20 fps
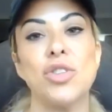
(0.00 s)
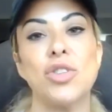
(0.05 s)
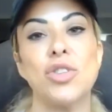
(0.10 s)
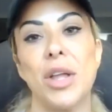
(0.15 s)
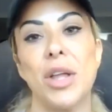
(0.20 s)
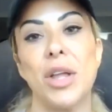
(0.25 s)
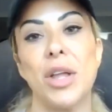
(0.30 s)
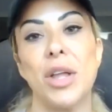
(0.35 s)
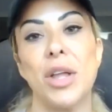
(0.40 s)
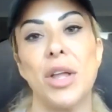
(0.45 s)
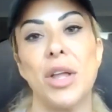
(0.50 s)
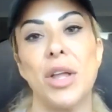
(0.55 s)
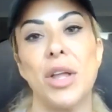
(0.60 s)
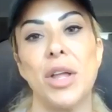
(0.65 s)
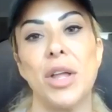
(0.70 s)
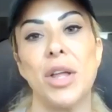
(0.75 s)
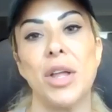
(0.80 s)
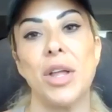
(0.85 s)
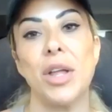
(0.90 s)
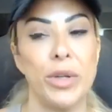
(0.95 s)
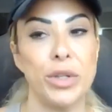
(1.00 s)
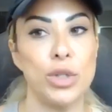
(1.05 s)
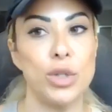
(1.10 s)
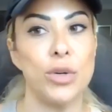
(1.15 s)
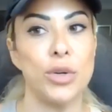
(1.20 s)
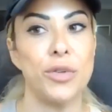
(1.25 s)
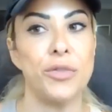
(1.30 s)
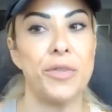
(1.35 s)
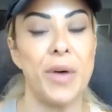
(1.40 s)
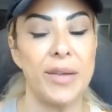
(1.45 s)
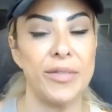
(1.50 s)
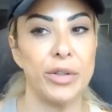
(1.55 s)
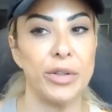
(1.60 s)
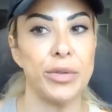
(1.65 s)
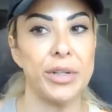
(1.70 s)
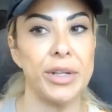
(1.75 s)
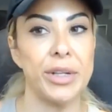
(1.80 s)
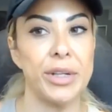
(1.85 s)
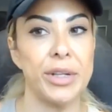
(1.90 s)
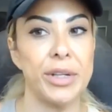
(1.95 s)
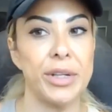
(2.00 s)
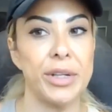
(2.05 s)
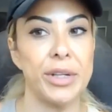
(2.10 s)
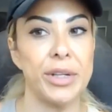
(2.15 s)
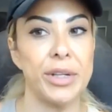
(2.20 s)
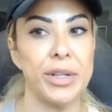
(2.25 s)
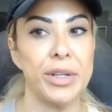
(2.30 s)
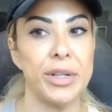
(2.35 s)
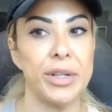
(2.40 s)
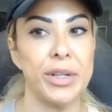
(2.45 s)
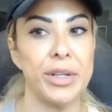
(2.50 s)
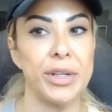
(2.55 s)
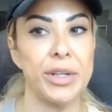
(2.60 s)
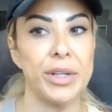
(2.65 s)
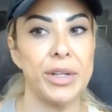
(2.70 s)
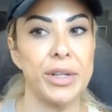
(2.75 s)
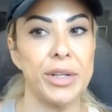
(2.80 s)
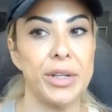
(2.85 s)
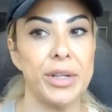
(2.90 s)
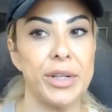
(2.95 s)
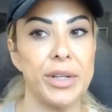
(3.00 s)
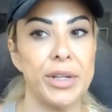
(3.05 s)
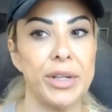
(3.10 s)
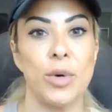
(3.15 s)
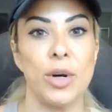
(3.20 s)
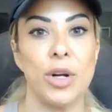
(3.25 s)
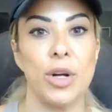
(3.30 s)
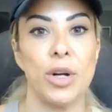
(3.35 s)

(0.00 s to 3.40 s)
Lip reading: then you can go into a 500 calorie deficit afterwards.